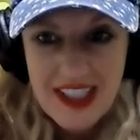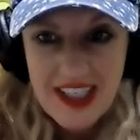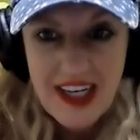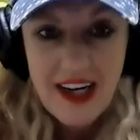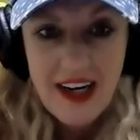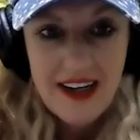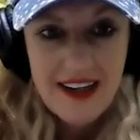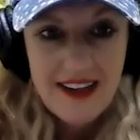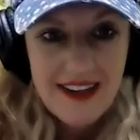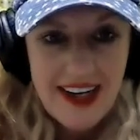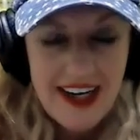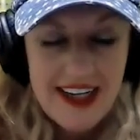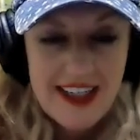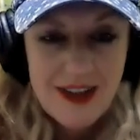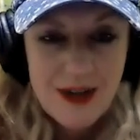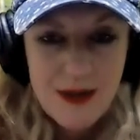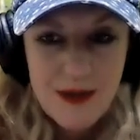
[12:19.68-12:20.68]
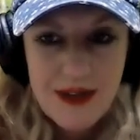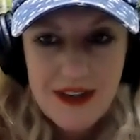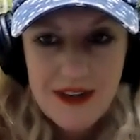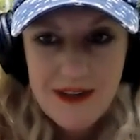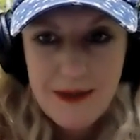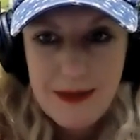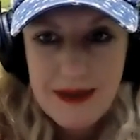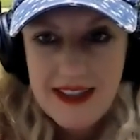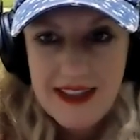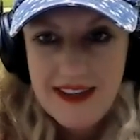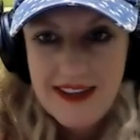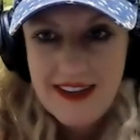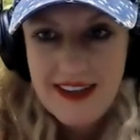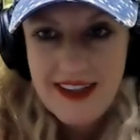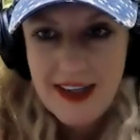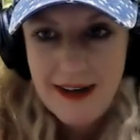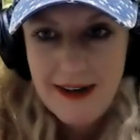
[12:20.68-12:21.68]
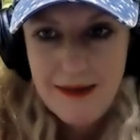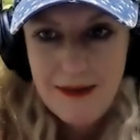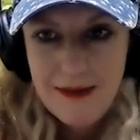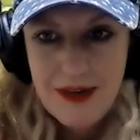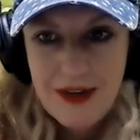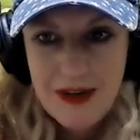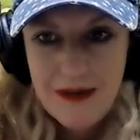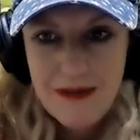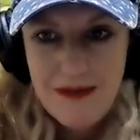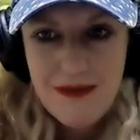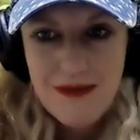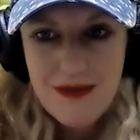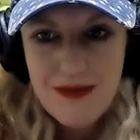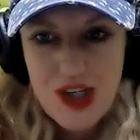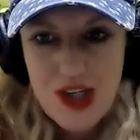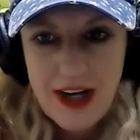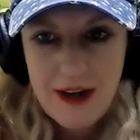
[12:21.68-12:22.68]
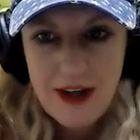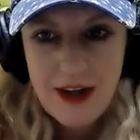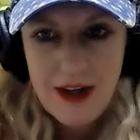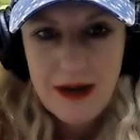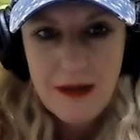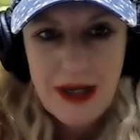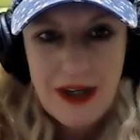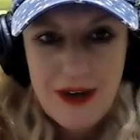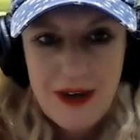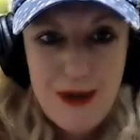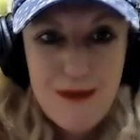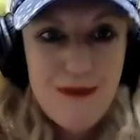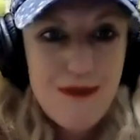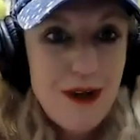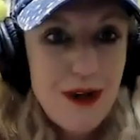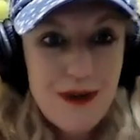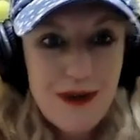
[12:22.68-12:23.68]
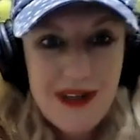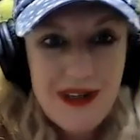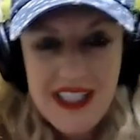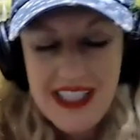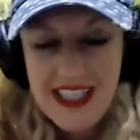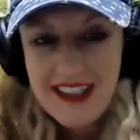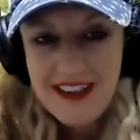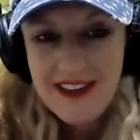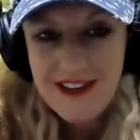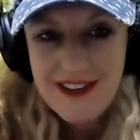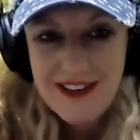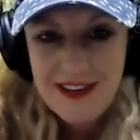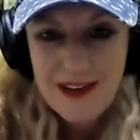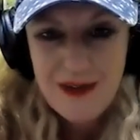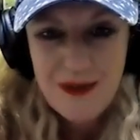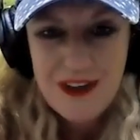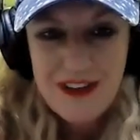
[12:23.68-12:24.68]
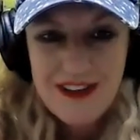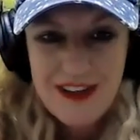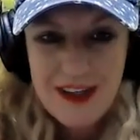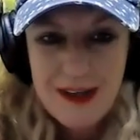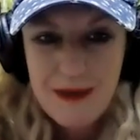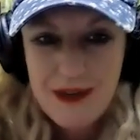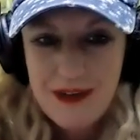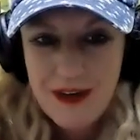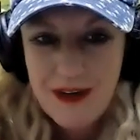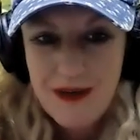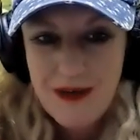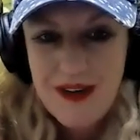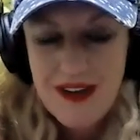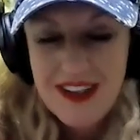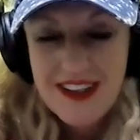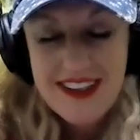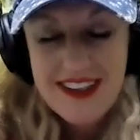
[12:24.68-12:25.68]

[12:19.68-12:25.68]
Yeah, I know there's been some chatter about him following in Anderson's footsteps. So